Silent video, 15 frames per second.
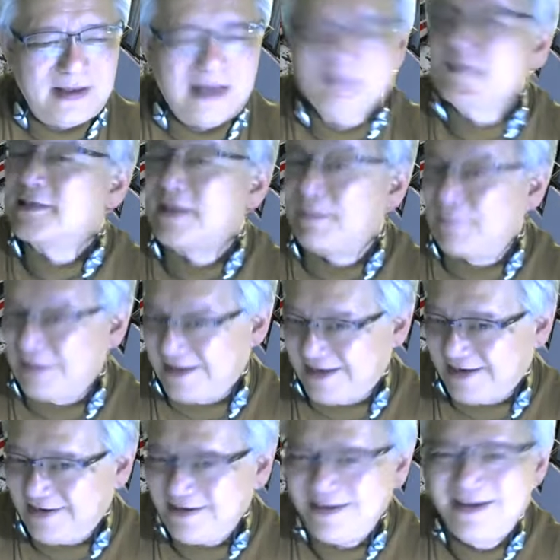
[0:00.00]

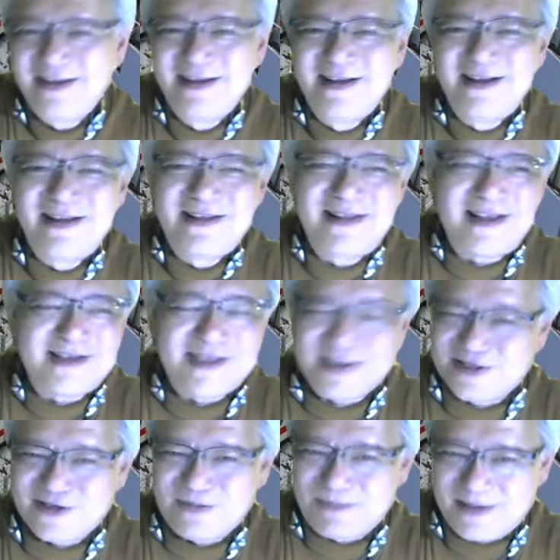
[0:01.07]
assembling the
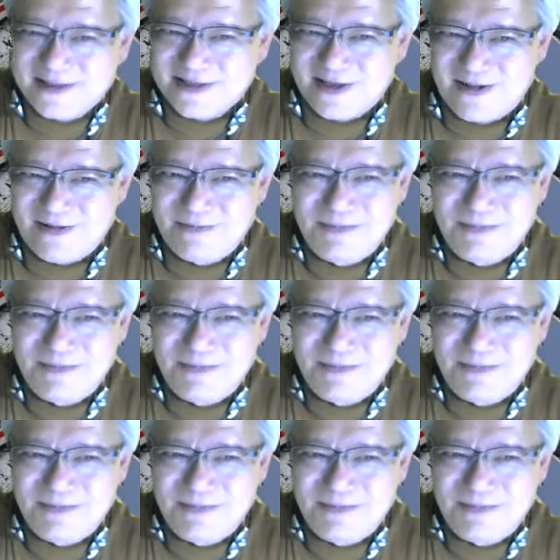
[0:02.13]
jigsaw puzzle.